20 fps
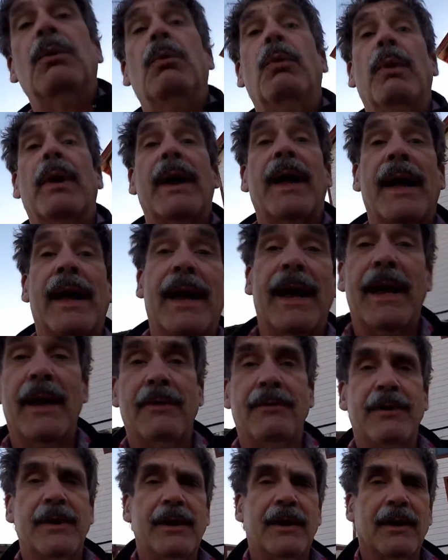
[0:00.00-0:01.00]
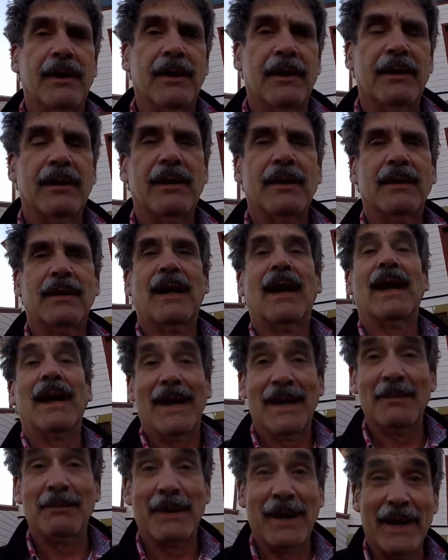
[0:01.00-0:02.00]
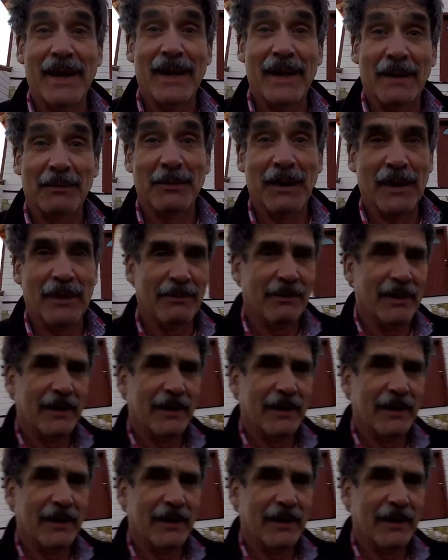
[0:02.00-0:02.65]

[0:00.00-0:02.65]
What I have here, I am kidding, by the